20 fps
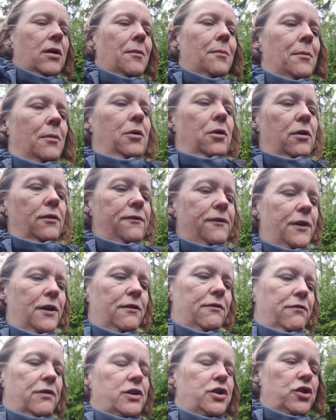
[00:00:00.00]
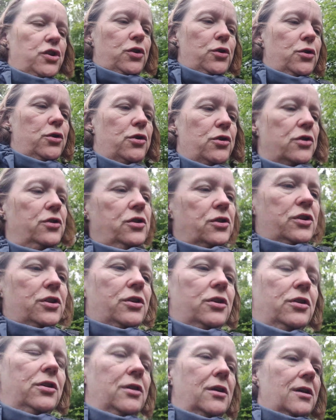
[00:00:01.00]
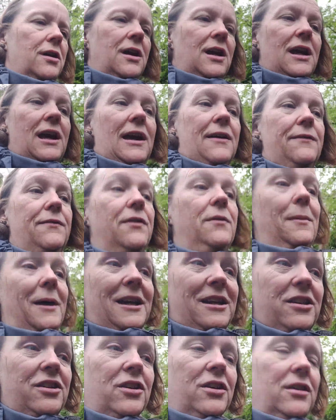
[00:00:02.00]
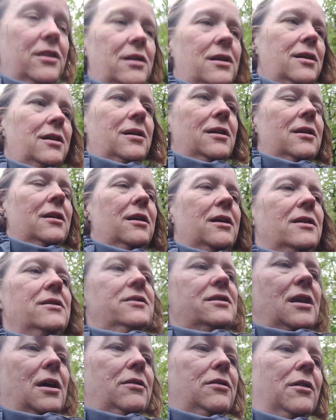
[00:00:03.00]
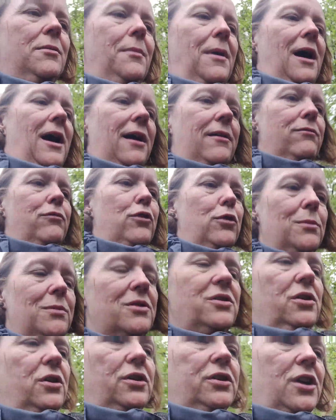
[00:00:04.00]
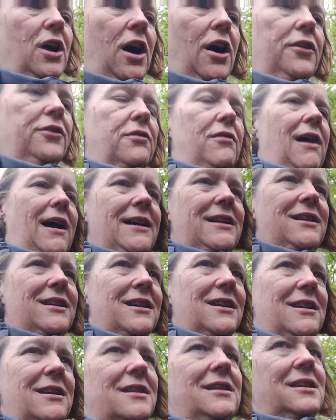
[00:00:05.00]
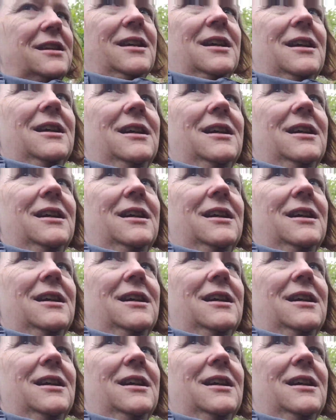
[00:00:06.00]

more for reduced inflammation so that my rheumatoid arthritis